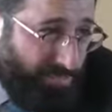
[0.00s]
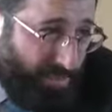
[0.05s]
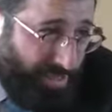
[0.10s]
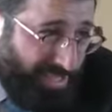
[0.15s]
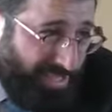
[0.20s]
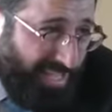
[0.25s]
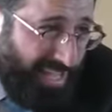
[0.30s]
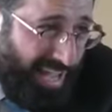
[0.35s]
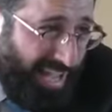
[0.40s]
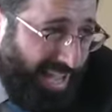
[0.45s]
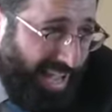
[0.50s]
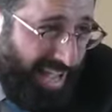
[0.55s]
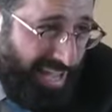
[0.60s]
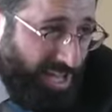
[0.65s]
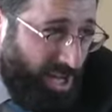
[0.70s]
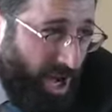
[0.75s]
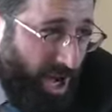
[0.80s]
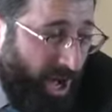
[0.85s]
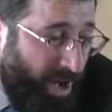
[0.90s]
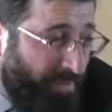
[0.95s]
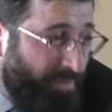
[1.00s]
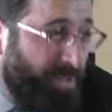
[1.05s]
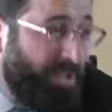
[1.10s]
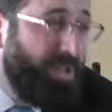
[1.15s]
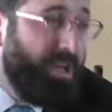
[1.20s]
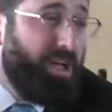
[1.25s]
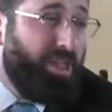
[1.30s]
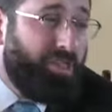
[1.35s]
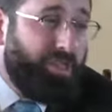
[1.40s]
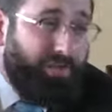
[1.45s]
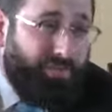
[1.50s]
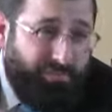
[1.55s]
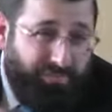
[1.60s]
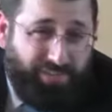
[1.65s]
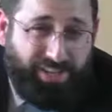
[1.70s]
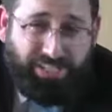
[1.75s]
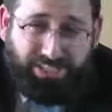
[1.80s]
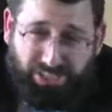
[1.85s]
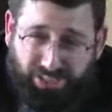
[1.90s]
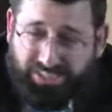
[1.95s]
b'degei hayam, the
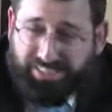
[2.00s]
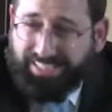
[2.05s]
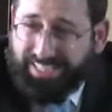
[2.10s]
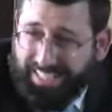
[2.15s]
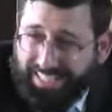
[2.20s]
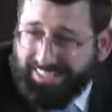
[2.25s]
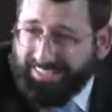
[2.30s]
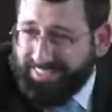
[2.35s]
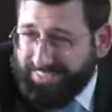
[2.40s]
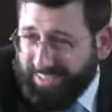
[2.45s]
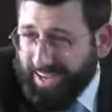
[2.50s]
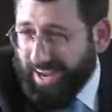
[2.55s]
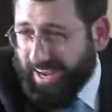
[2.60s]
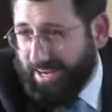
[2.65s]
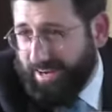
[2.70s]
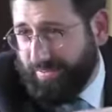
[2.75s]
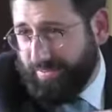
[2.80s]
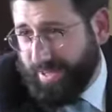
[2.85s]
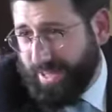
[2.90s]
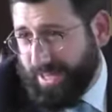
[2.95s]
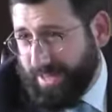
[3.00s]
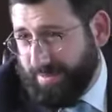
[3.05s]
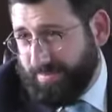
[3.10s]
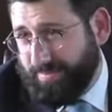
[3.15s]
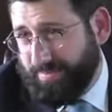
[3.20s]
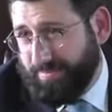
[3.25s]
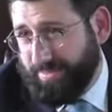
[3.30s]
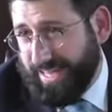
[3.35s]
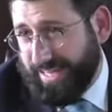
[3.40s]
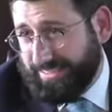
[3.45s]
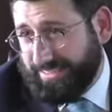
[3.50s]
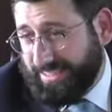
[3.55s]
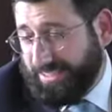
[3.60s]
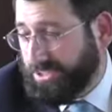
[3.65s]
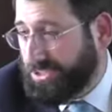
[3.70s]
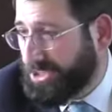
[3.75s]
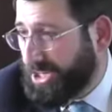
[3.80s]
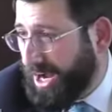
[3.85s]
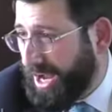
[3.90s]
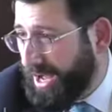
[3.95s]
fish inside of him. That's
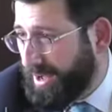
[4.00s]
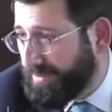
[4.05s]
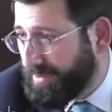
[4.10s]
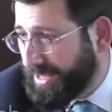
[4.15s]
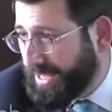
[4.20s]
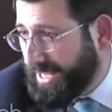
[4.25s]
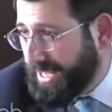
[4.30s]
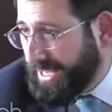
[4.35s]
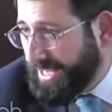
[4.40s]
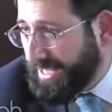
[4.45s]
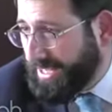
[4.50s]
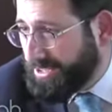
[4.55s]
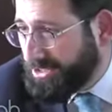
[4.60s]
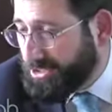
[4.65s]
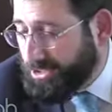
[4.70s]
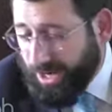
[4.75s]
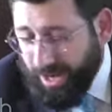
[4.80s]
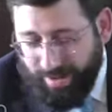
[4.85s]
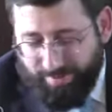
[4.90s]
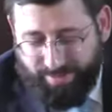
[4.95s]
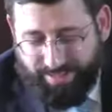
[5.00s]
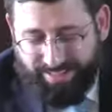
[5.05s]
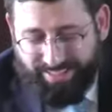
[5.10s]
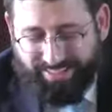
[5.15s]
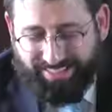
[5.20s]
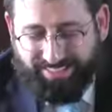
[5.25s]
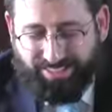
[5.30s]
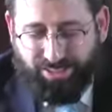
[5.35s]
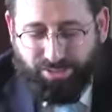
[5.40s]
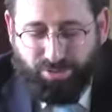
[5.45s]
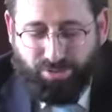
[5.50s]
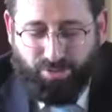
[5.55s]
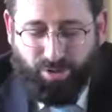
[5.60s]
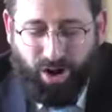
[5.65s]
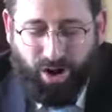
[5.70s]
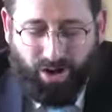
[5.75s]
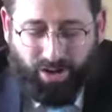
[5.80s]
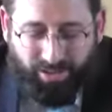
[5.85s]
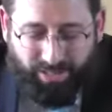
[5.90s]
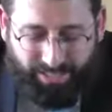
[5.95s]
his job. His job is to
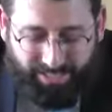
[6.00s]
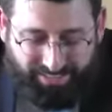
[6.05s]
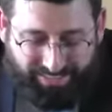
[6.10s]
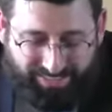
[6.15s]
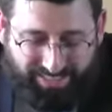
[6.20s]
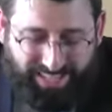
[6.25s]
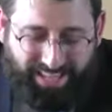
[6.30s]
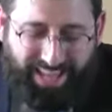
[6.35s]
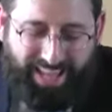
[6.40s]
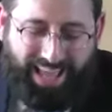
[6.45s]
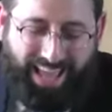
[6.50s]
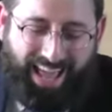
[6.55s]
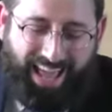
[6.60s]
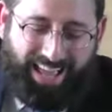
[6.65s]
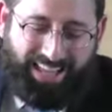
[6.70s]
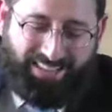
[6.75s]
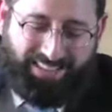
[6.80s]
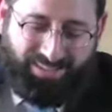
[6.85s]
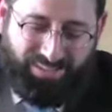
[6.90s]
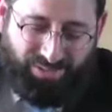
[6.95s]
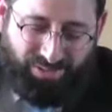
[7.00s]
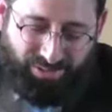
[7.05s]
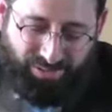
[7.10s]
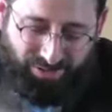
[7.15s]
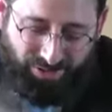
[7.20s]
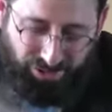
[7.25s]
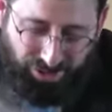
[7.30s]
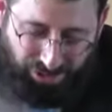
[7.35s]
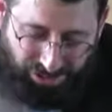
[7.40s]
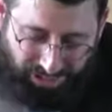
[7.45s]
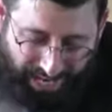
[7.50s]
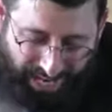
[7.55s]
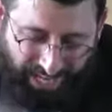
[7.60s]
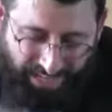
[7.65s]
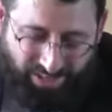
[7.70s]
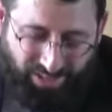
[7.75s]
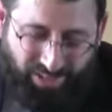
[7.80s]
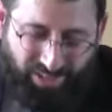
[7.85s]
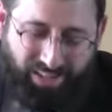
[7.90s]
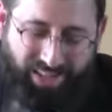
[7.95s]
harness and to
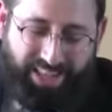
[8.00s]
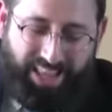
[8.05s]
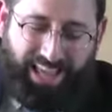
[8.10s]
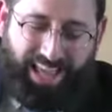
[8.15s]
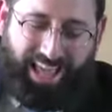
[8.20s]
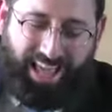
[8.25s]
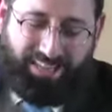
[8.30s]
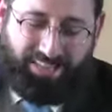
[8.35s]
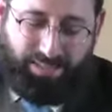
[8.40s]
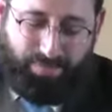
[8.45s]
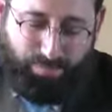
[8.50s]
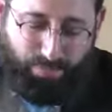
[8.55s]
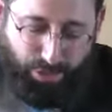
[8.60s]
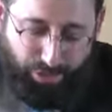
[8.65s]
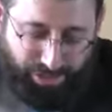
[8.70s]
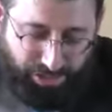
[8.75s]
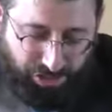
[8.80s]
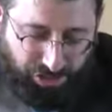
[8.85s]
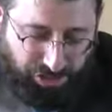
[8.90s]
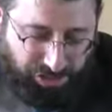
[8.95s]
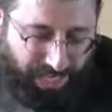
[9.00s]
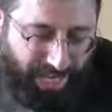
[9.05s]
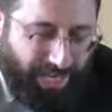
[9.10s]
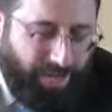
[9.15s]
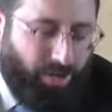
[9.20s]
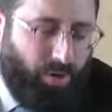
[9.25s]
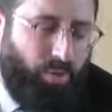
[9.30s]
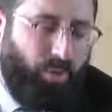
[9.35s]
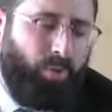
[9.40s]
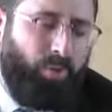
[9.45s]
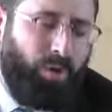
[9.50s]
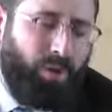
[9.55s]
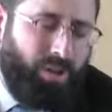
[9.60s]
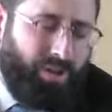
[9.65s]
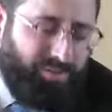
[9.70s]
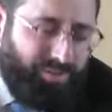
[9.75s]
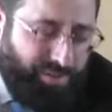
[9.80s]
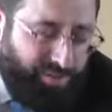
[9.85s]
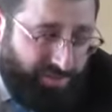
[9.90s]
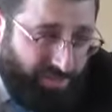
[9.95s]
shackle and to put in check all
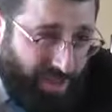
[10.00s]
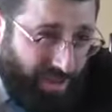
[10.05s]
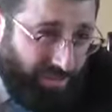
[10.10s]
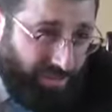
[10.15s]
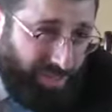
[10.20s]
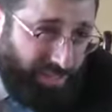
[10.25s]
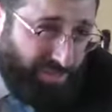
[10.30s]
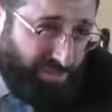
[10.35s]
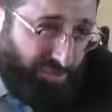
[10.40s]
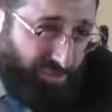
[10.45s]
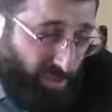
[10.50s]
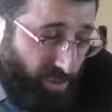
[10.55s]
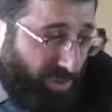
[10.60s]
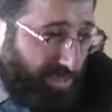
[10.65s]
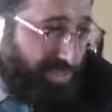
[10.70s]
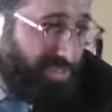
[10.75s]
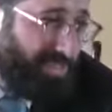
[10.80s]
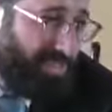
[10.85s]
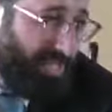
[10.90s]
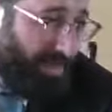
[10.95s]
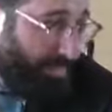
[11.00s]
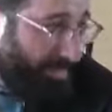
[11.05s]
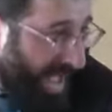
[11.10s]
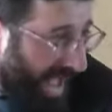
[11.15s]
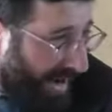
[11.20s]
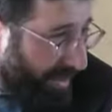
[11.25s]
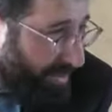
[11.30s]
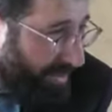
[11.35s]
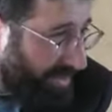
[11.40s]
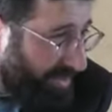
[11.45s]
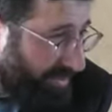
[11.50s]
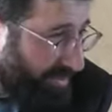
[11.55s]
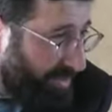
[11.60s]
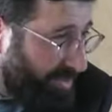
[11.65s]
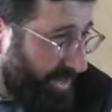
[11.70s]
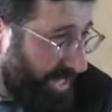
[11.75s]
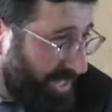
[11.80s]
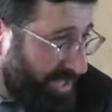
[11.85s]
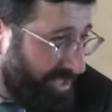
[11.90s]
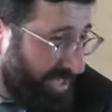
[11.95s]
of the various forces and powers of
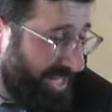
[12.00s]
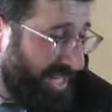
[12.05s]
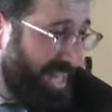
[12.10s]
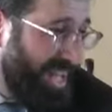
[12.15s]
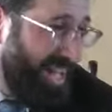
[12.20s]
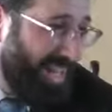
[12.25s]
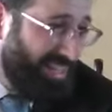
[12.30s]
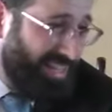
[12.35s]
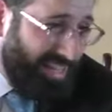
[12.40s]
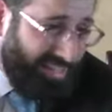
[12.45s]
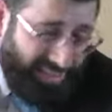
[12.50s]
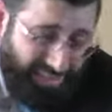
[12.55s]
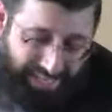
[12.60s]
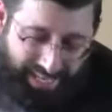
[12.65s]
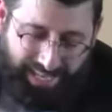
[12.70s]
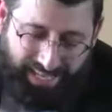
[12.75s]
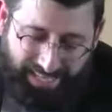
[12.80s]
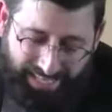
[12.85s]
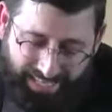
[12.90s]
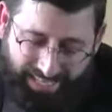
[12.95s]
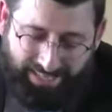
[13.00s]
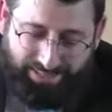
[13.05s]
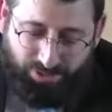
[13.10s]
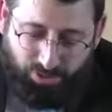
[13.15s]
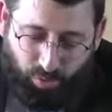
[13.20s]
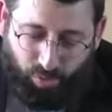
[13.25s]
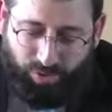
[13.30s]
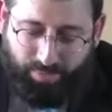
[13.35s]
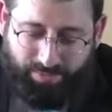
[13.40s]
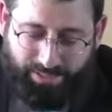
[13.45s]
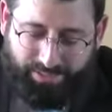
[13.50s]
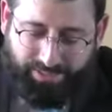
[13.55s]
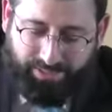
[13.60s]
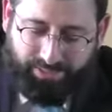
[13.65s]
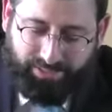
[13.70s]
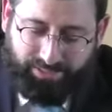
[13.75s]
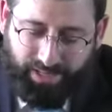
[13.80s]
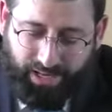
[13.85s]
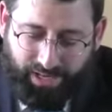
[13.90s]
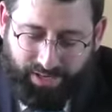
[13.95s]
creation that lay dormant
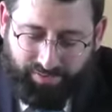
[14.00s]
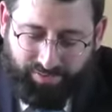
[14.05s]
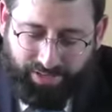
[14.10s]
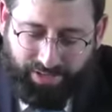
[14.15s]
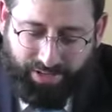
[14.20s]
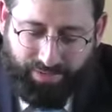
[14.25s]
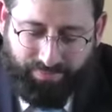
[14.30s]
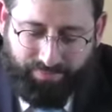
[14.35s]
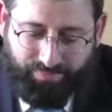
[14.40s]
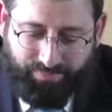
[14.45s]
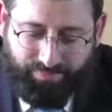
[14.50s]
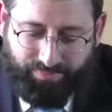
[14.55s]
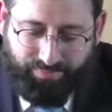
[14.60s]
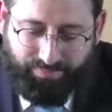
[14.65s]
inside of him,